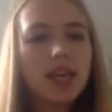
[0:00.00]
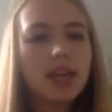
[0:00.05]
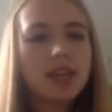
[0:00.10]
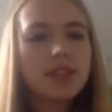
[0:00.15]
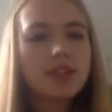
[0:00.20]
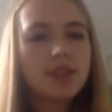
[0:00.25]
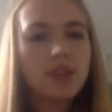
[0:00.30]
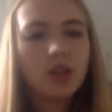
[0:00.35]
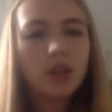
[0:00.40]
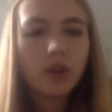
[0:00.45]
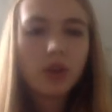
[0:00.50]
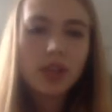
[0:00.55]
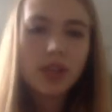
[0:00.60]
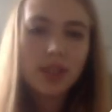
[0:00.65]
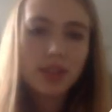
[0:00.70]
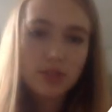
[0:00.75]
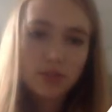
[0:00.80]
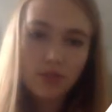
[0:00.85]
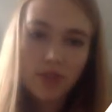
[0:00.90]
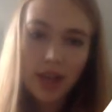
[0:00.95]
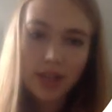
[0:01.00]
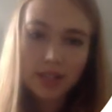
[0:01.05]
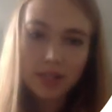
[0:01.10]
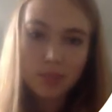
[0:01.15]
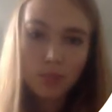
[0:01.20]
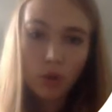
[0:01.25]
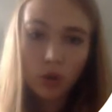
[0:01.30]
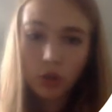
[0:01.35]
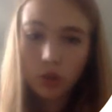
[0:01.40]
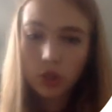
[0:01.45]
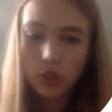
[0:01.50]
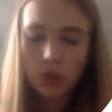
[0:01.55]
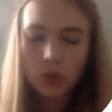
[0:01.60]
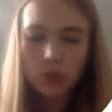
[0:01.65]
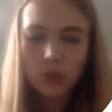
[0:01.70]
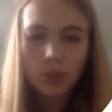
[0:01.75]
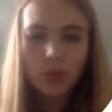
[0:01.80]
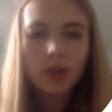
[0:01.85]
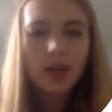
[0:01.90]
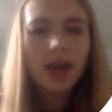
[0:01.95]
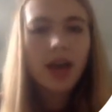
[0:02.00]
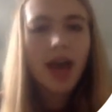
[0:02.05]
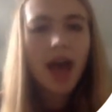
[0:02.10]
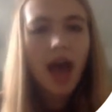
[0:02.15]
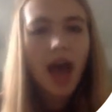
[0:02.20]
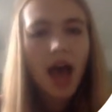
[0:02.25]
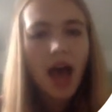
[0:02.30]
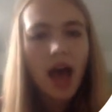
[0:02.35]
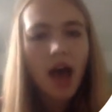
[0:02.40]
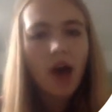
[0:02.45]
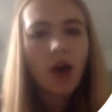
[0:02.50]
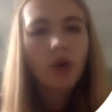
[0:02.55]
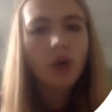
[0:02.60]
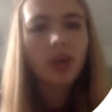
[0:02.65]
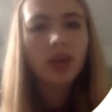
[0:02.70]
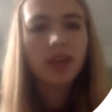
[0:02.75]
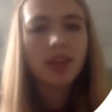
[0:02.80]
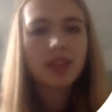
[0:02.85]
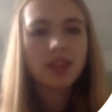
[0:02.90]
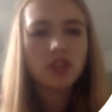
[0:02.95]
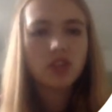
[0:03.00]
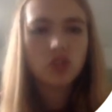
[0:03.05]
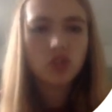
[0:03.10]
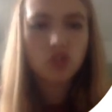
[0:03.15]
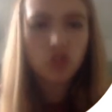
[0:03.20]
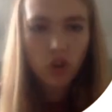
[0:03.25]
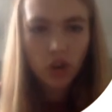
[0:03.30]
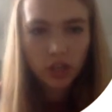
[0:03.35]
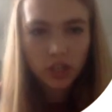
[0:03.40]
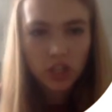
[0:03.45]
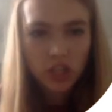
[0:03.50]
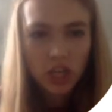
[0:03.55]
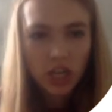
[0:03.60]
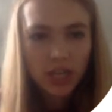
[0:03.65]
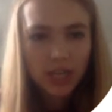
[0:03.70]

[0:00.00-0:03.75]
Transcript: So looking at the surfactant molecule, how can the structure